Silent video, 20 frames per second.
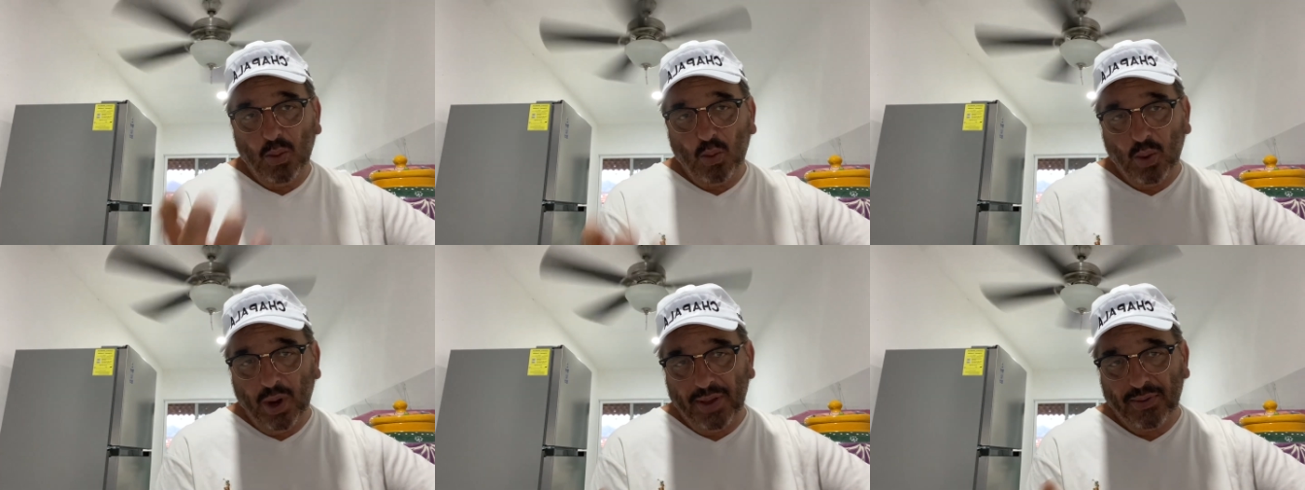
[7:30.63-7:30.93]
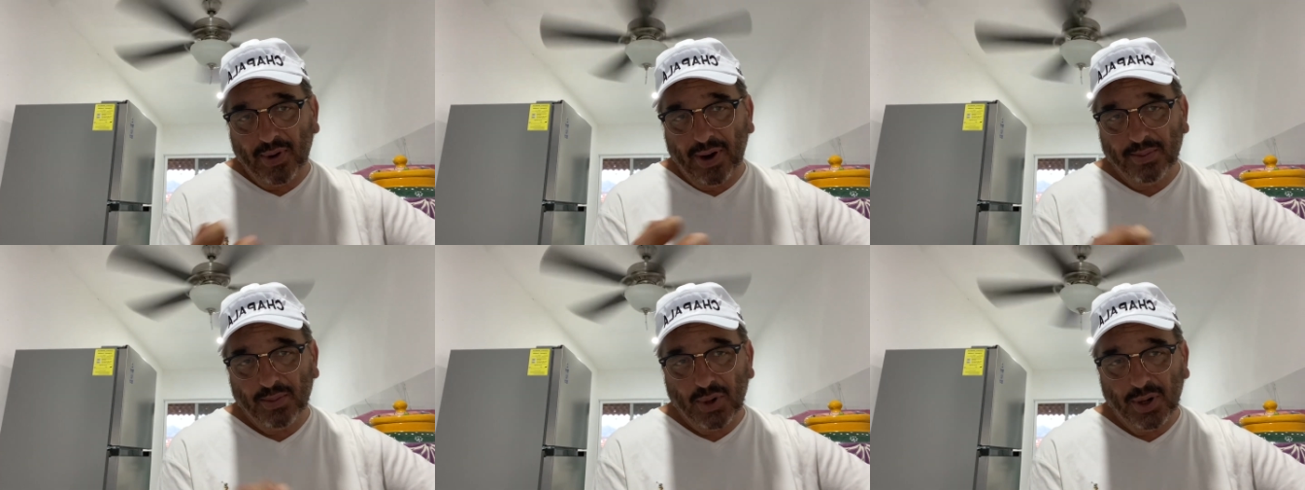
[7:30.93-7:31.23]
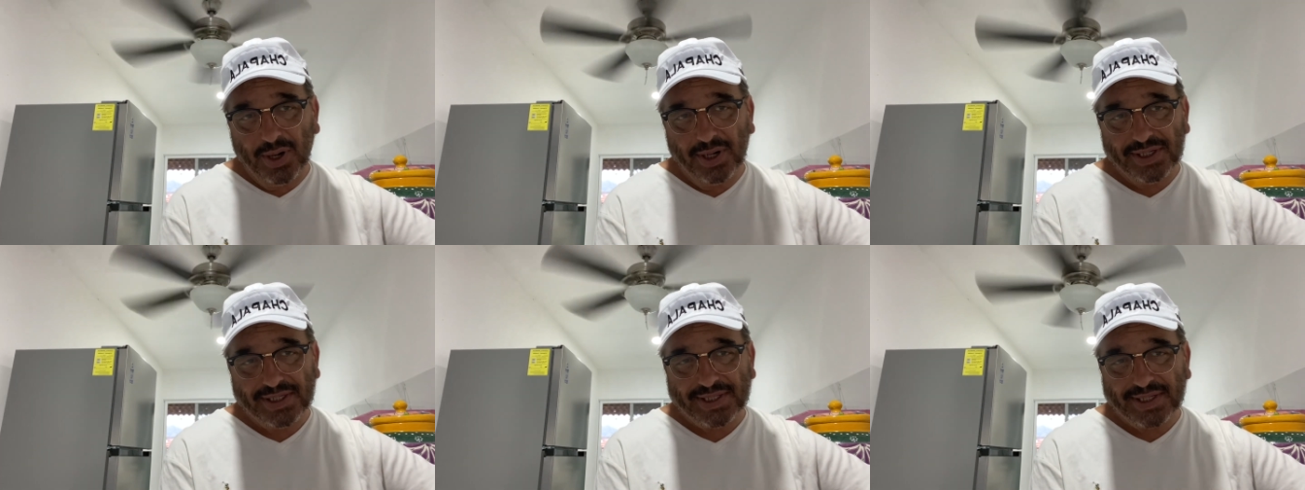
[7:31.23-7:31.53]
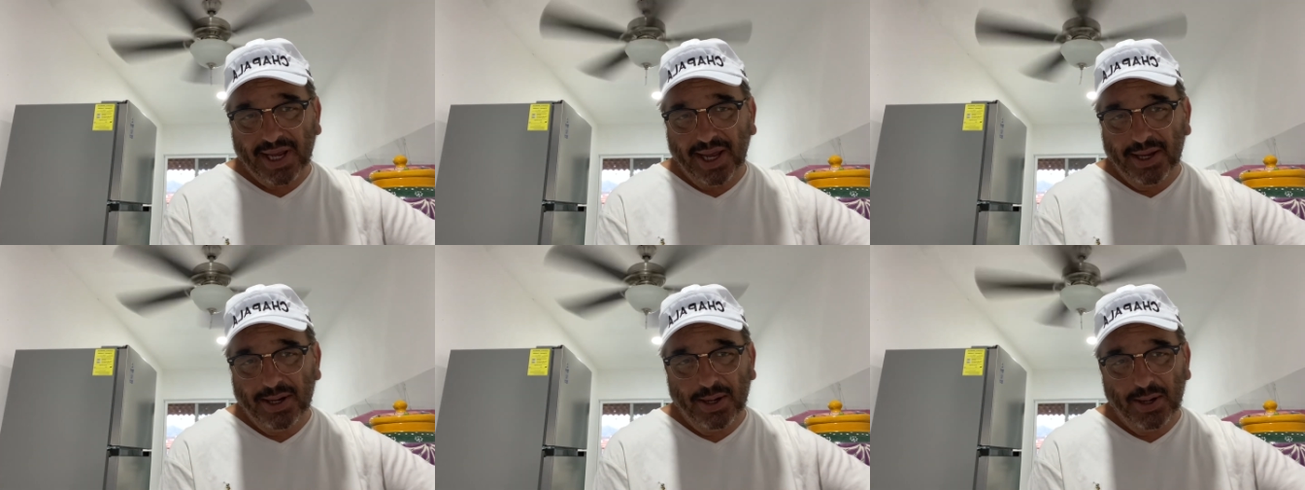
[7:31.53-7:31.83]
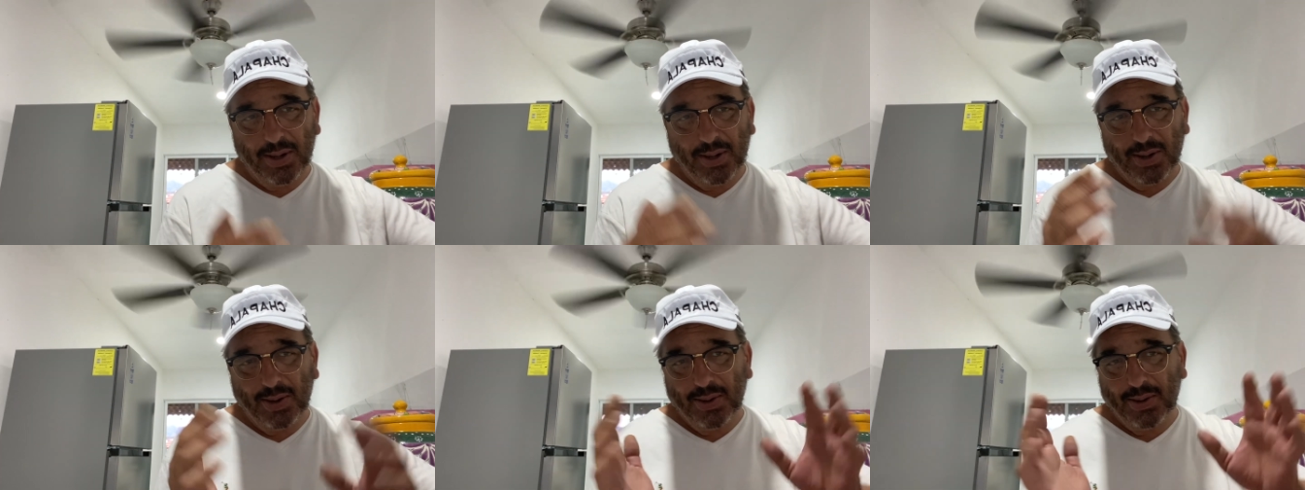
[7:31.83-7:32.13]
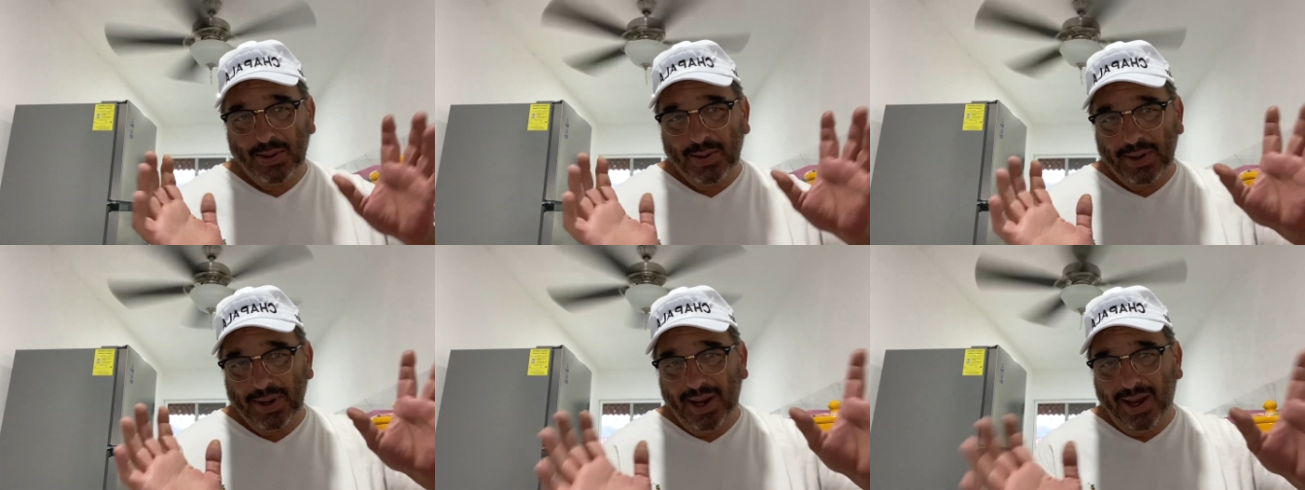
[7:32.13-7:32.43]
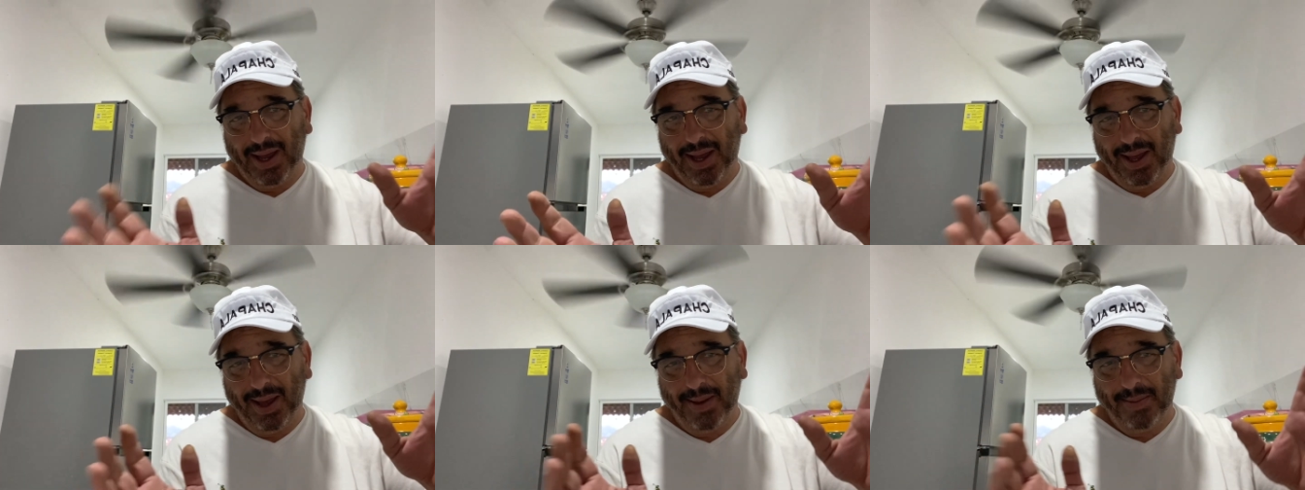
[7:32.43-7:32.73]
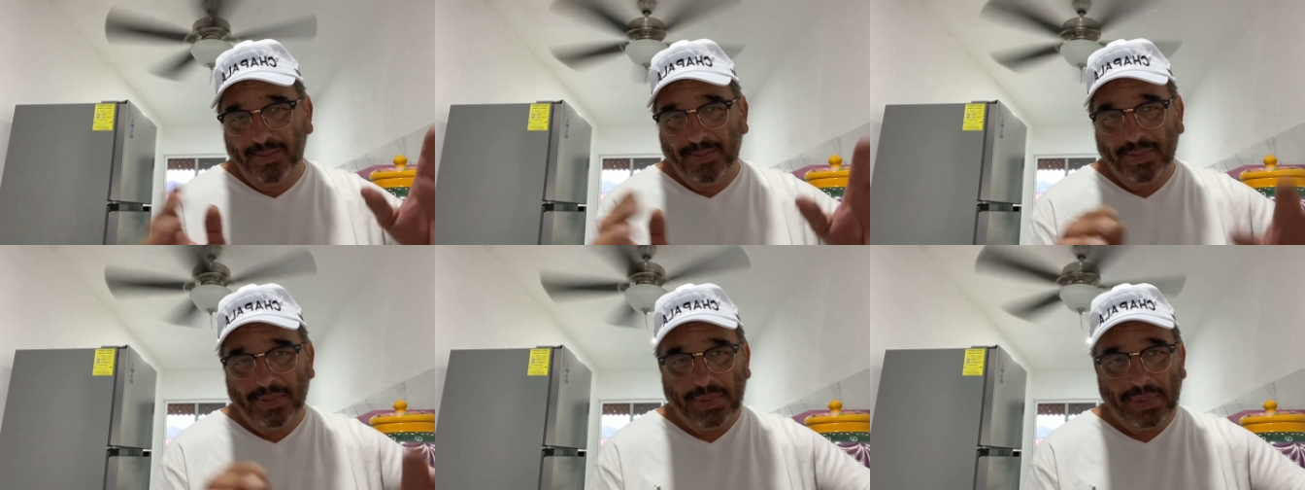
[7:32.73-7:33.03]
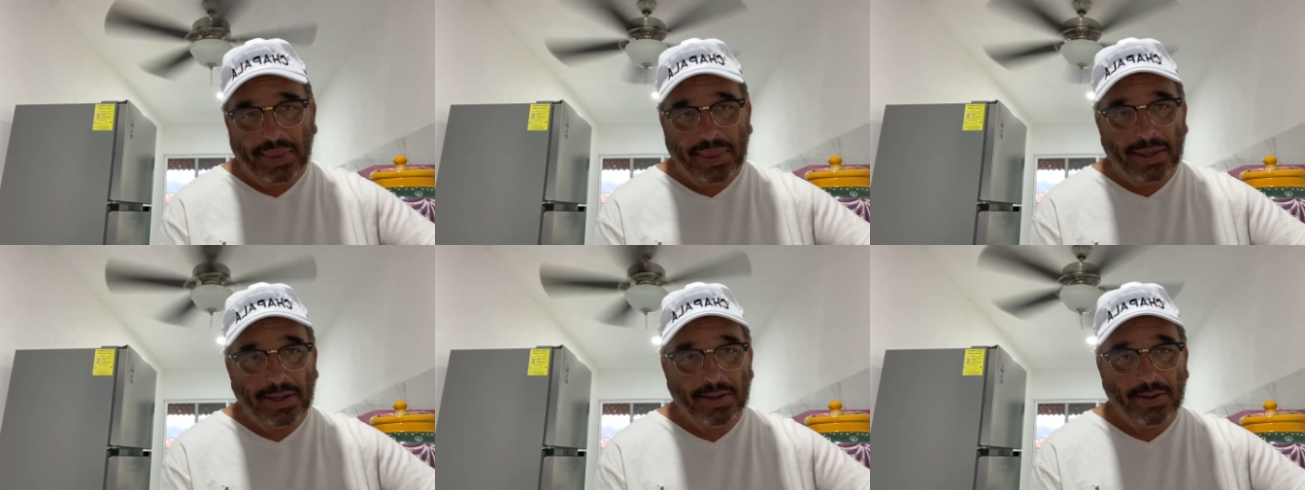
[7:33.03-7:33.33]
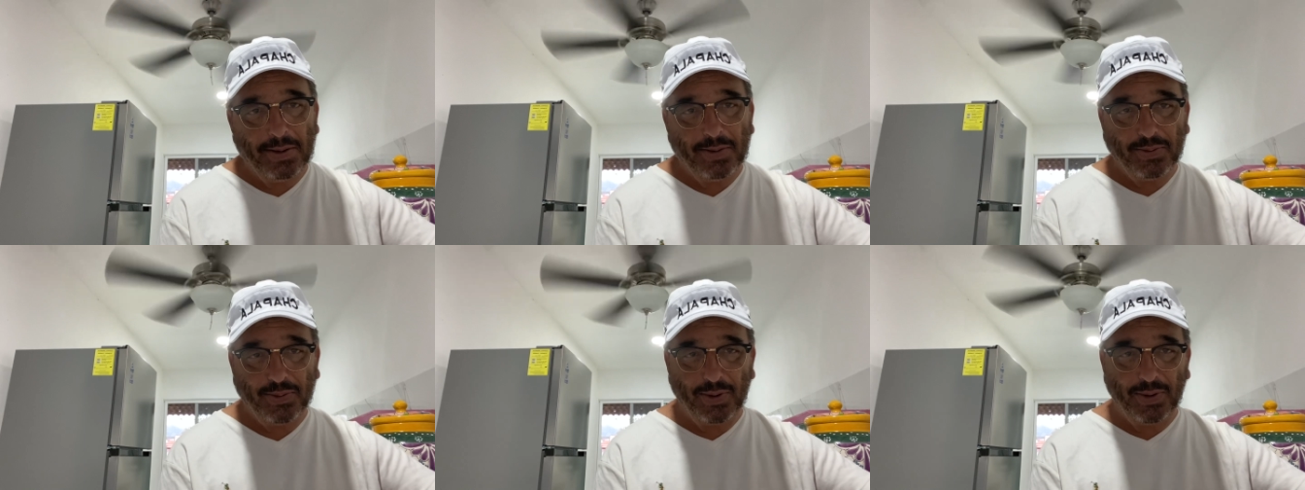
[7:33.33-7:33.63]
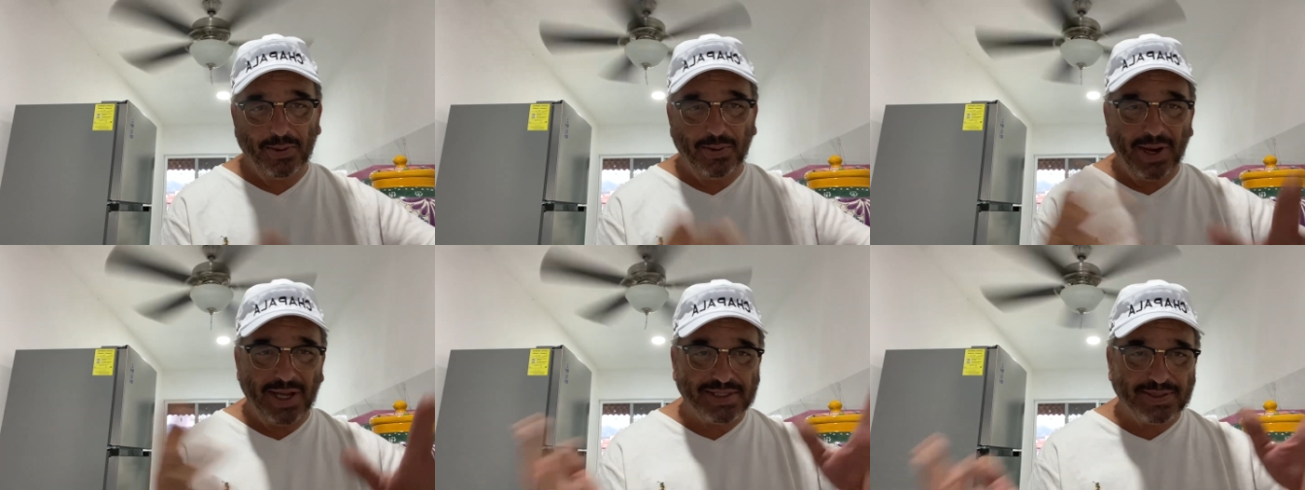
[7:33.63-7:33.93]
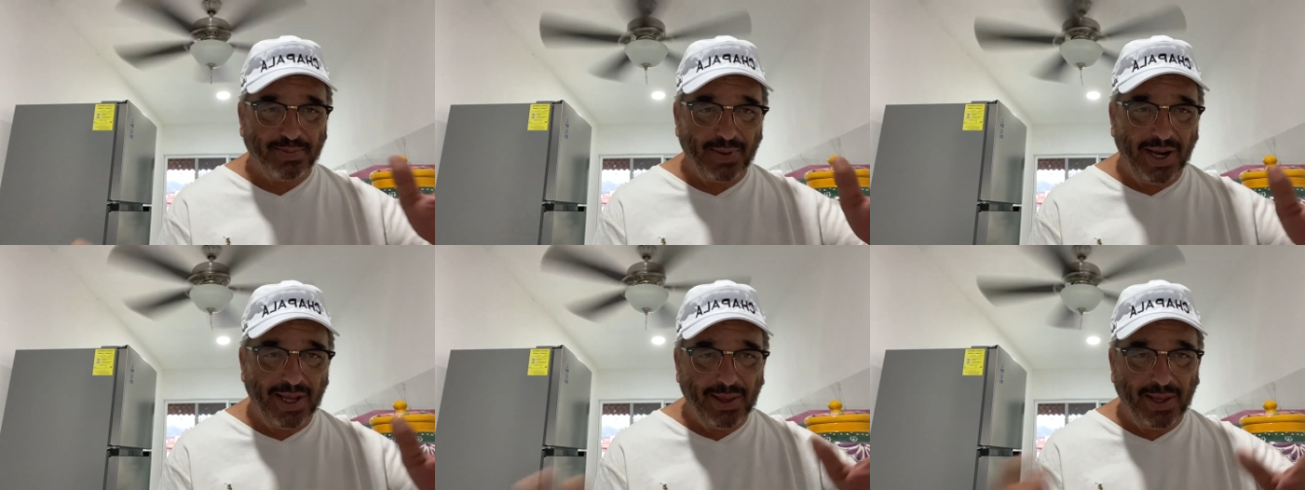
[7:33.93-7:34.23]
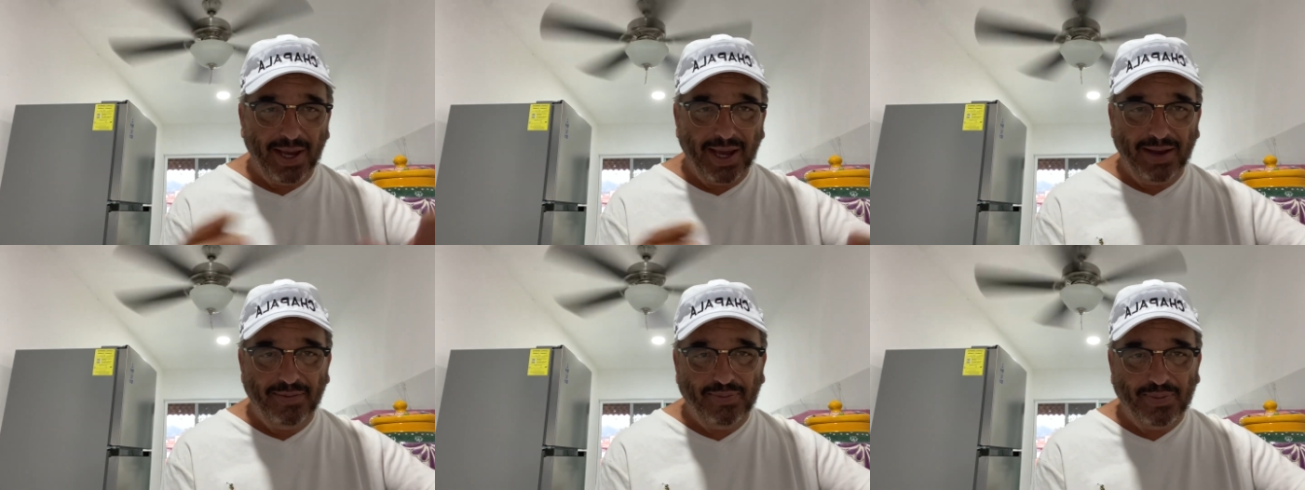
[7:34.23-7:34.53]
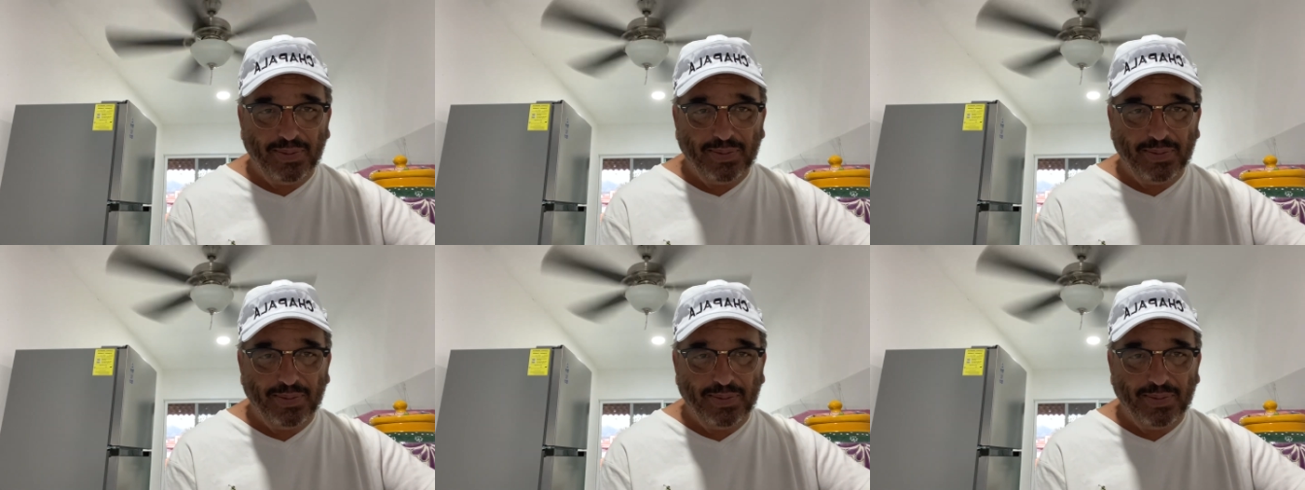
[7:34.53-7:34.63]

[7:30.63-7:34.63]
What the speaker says: Whether I'm going to stay here for the rest of my life,